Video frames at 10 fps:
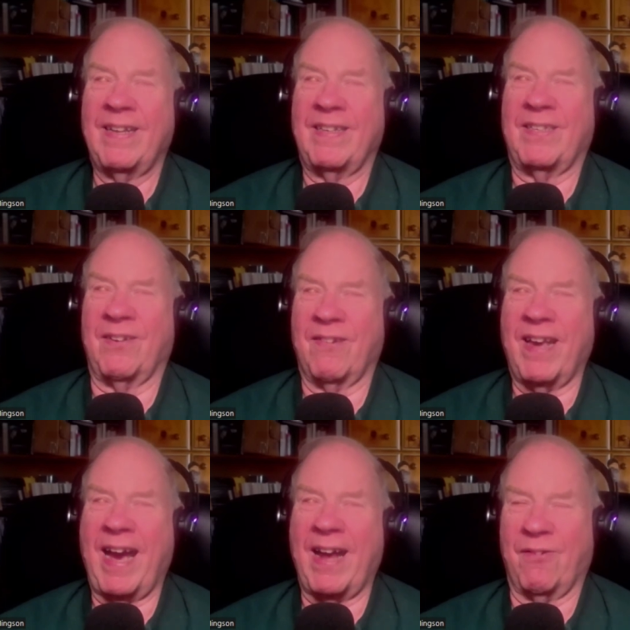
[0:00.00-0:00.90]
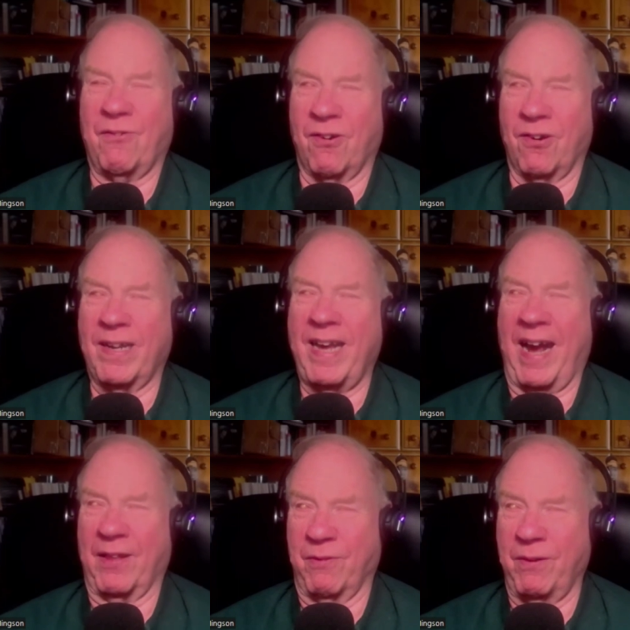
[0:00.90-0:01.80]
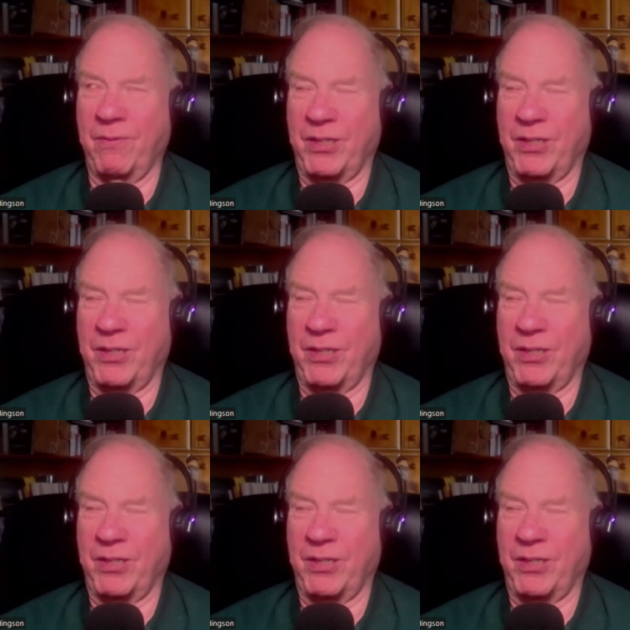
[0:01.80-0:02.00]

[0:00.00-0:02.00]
So, Kat or Katherine,